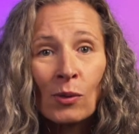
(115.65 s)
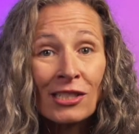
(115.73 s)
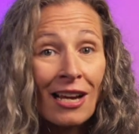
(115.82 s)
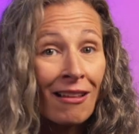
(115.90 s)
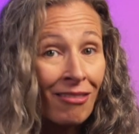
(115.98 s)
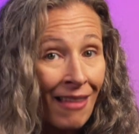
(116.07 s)

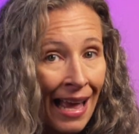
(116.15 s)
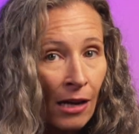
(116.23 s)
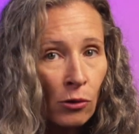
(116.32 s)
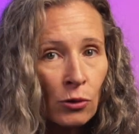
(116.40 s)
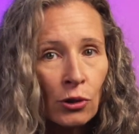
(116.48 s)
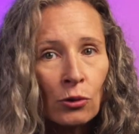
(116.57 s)
which
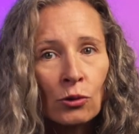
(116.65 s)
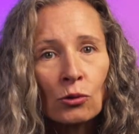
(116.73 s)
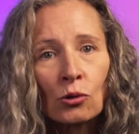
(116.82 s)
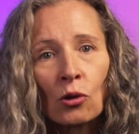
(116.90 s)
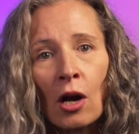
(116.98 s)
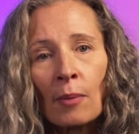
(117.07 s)
allows you to
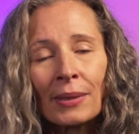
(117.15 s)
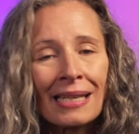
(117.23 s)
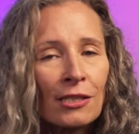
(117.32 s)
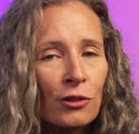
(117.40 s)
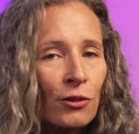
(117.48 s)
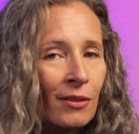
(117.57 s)
drop
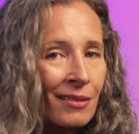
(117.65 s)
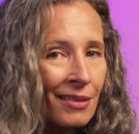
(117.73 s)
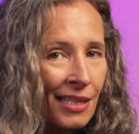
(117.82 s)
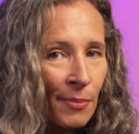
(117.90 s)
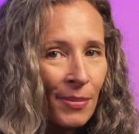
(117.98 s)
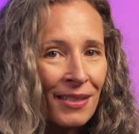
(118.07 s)
into the
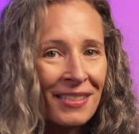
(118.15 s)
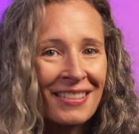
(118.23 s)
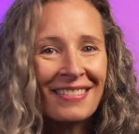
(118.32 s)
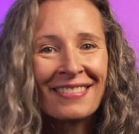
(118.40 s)
deepest